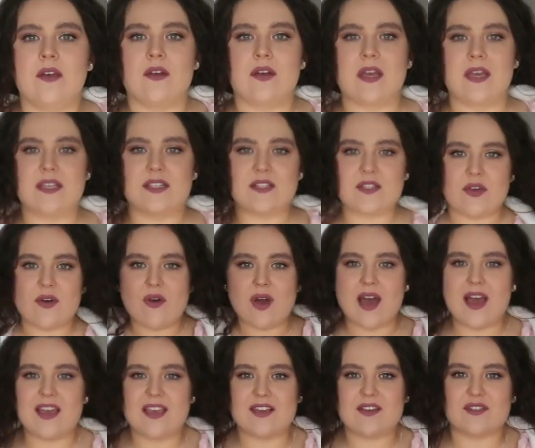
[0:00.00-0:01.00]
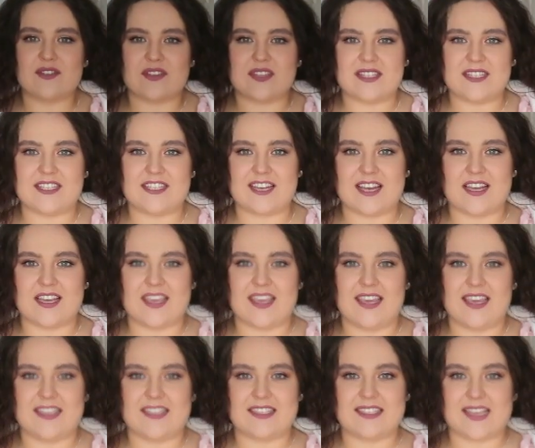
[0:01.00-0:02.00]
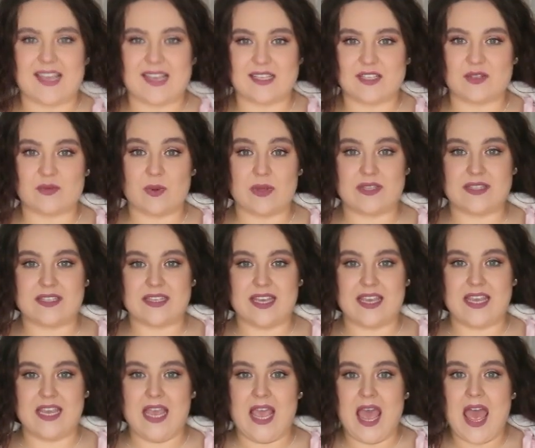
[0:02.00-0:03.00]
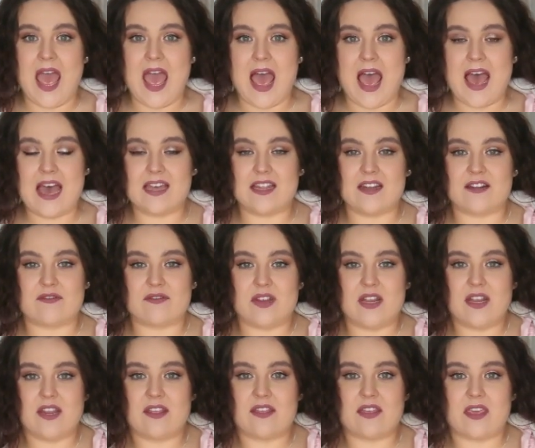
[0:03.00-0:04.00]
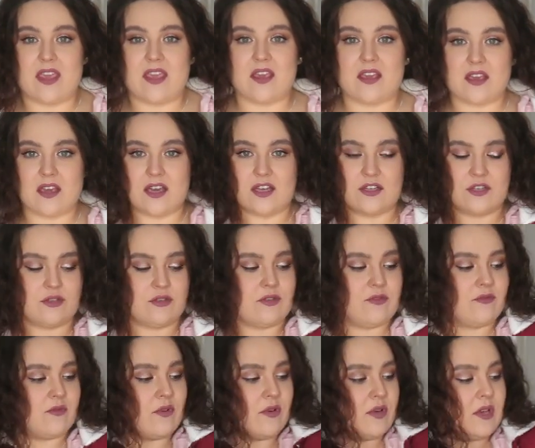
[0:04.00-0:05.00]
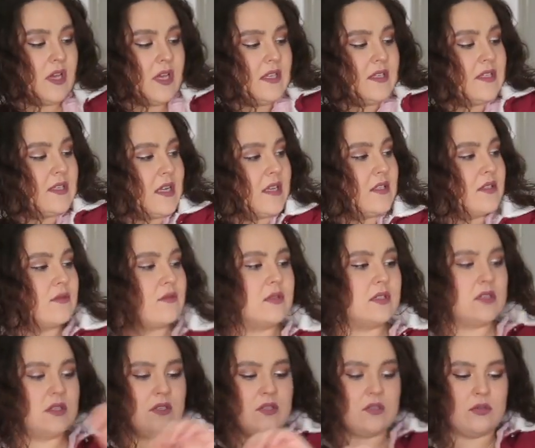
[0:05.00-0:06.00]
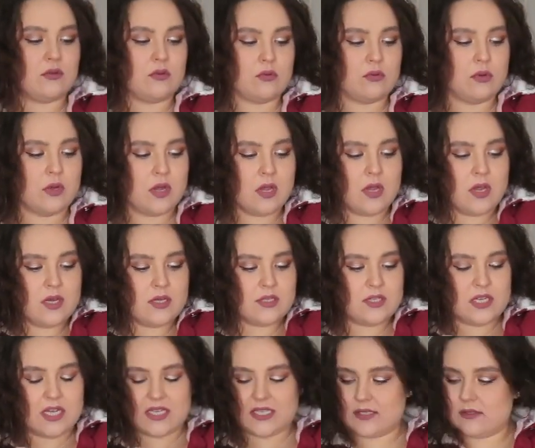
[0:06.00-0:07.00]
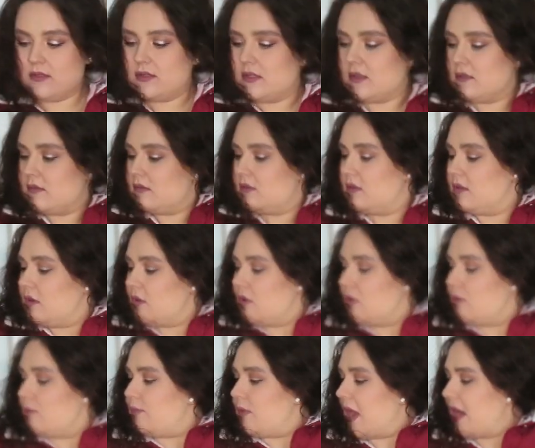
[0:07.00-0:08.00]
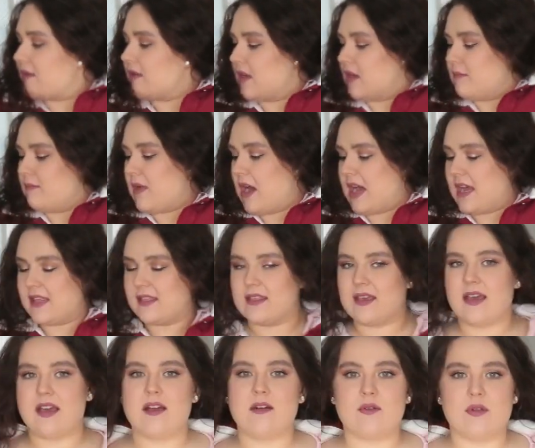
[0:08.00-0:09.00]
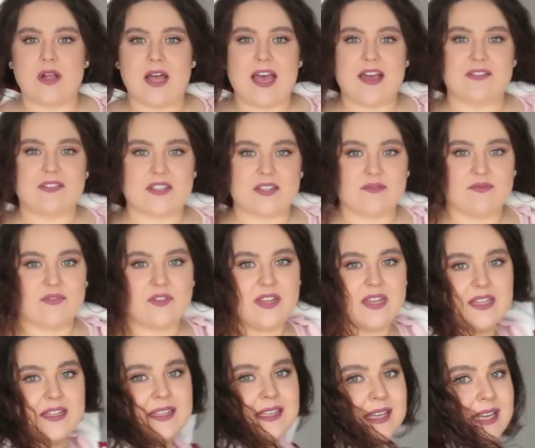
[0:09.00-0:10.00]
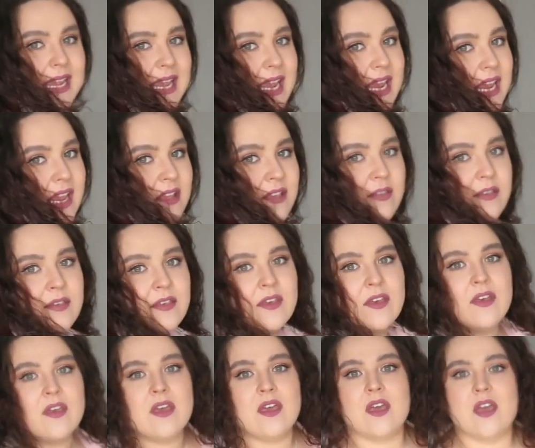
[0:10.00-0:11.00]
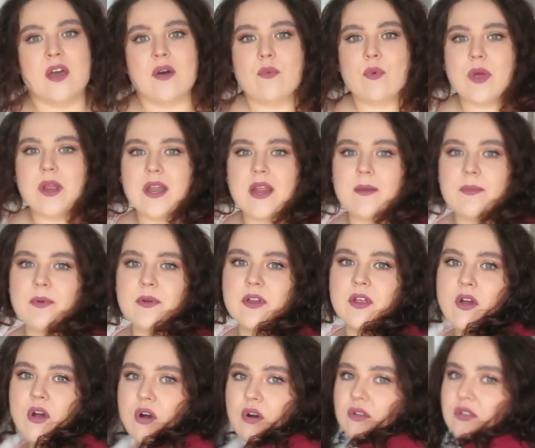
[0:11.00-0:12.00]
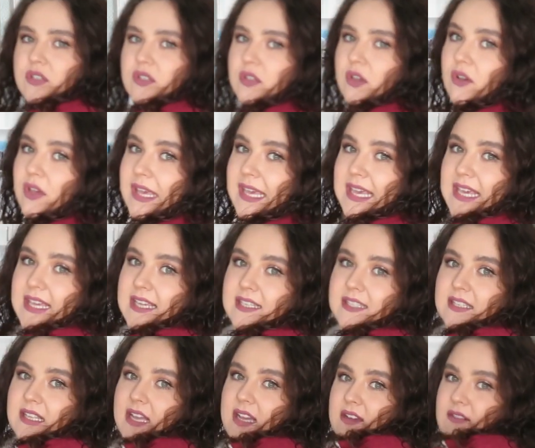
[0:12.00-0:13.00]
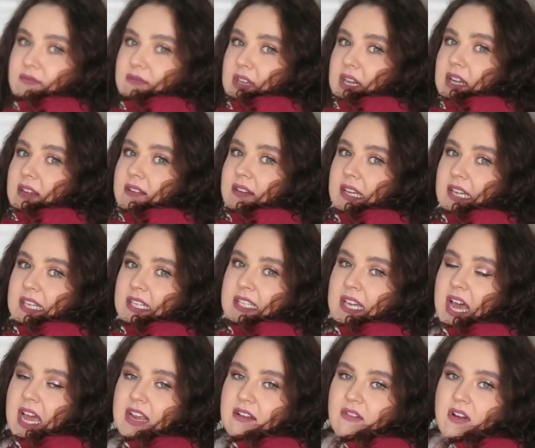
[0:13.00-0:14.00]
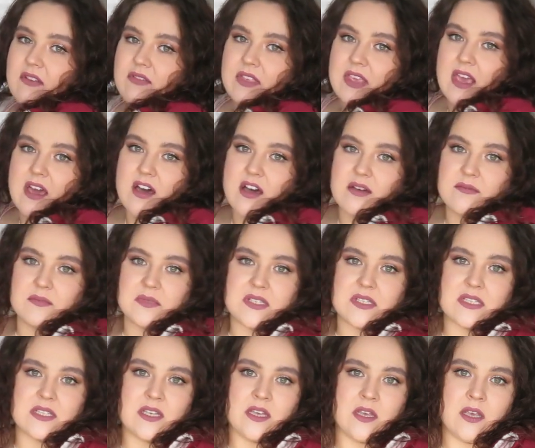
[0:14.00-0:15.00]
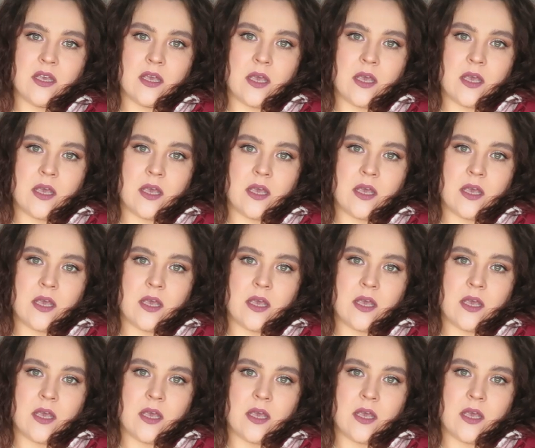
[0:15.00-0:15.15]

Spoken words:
Okay, so I got this jacket in size 20 and I really think I should have got it in size 22. Just, you know, bearing in mind that I will have something underneath when I put it on. So it is like really tight around the arms,